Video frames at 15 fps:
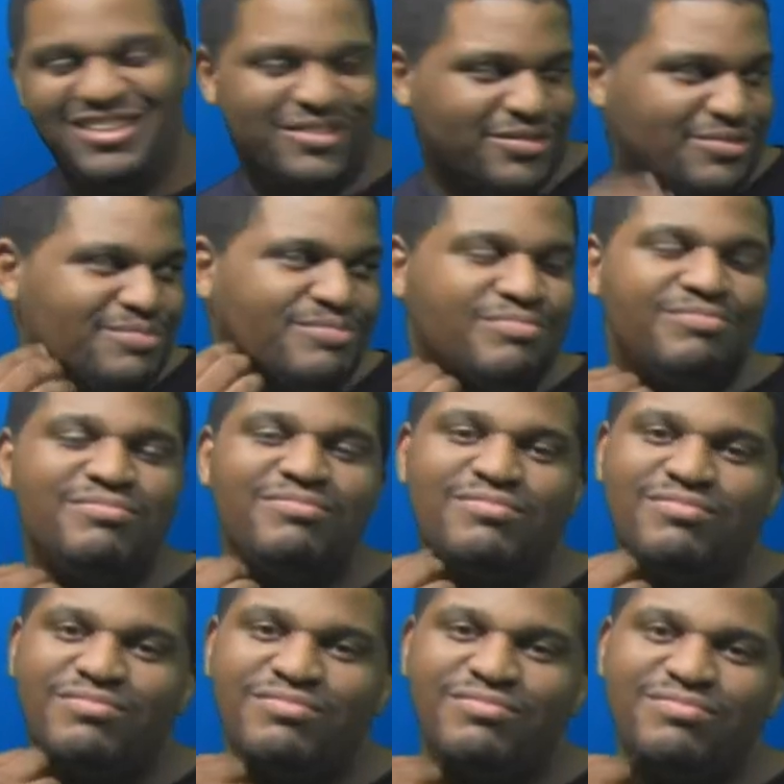
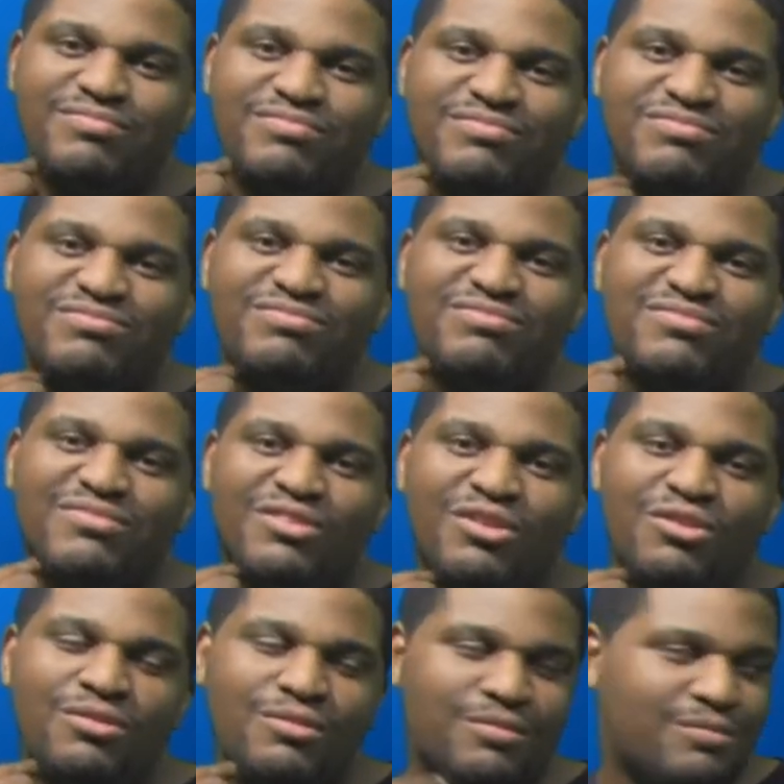
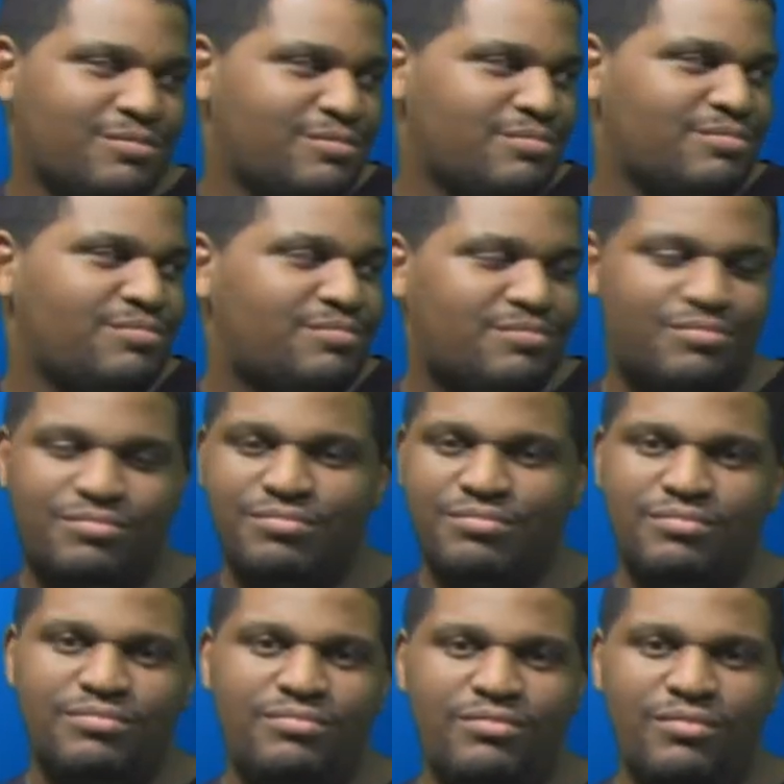
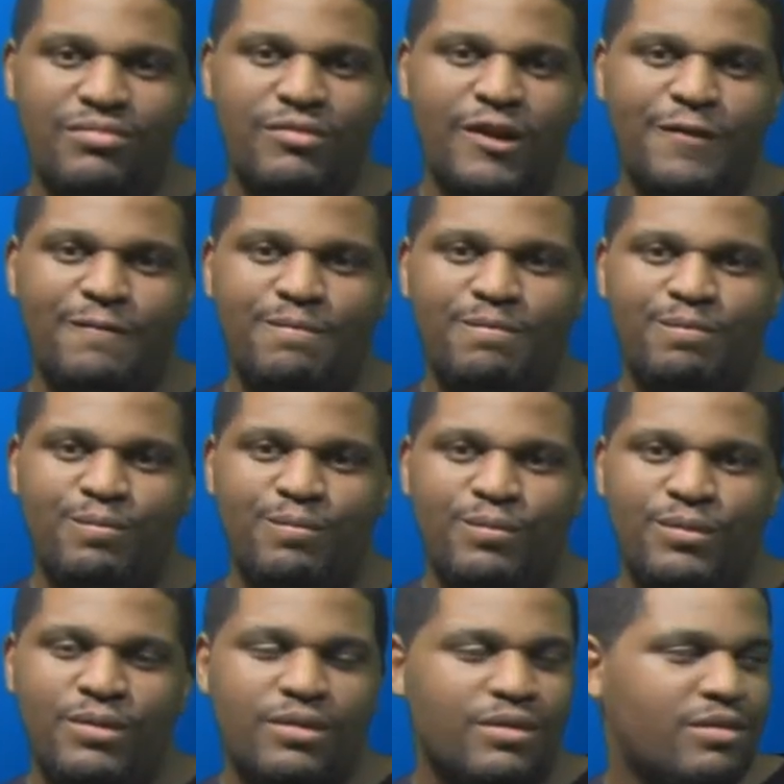
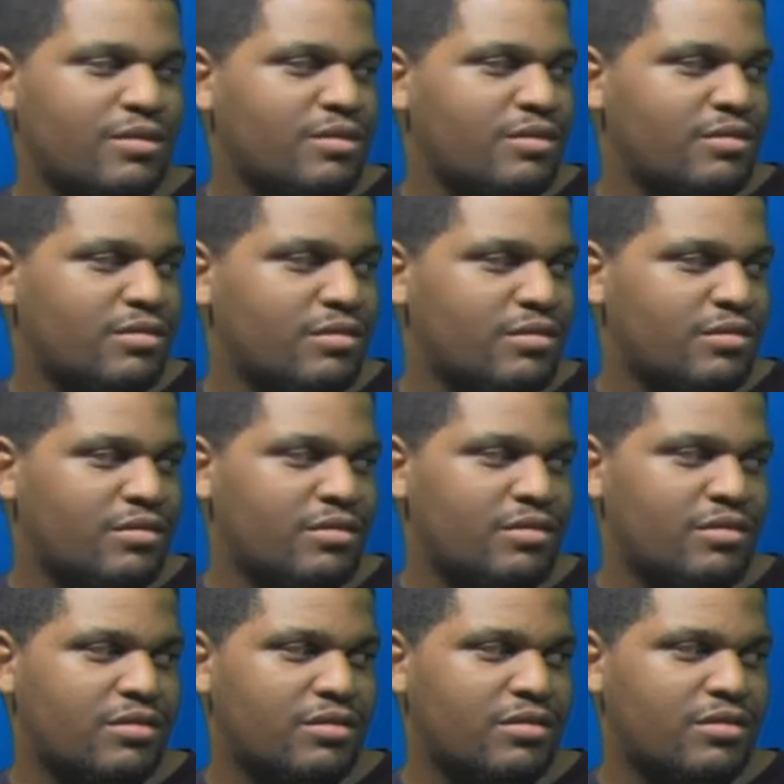
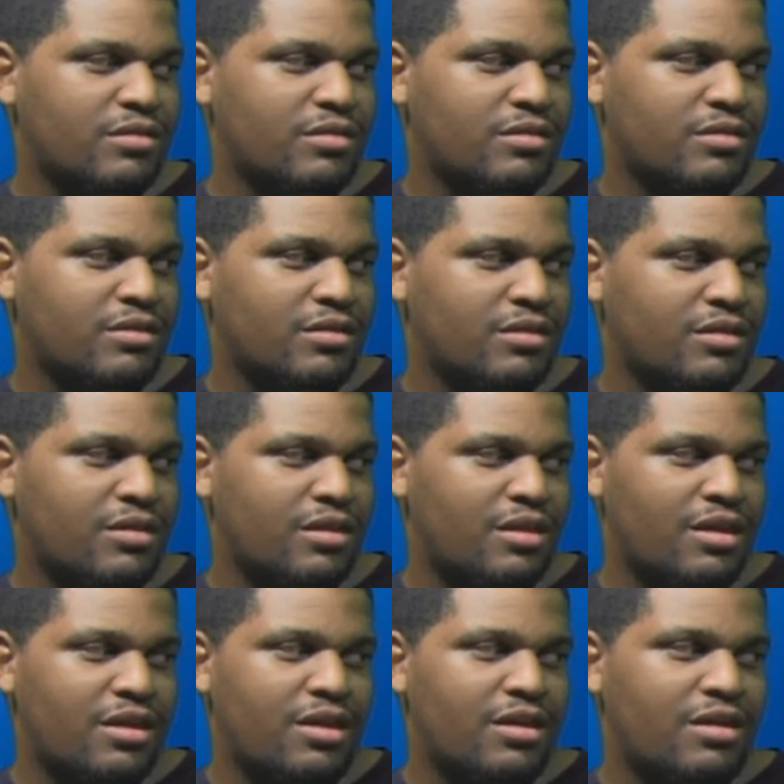
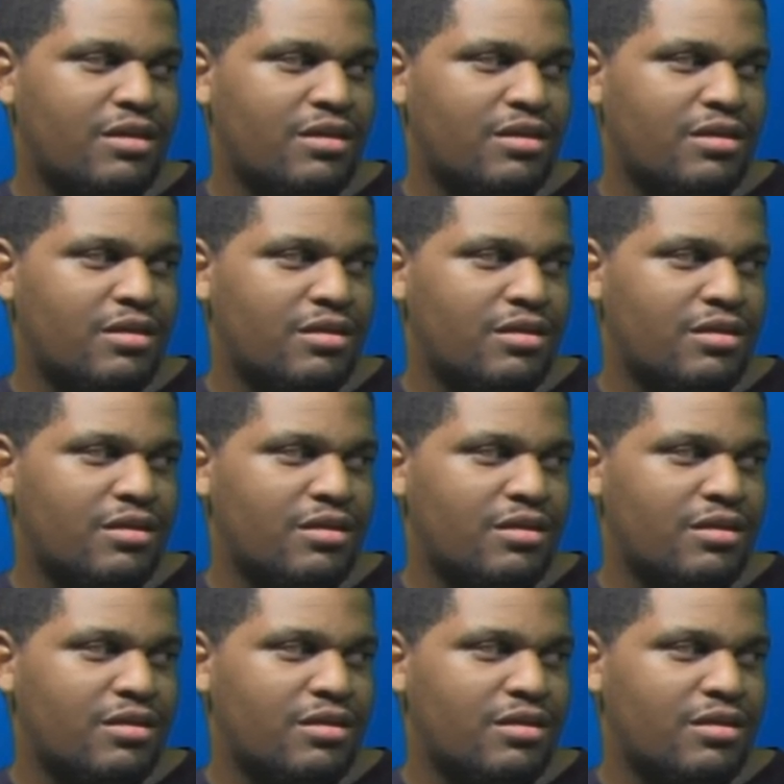(not speaking)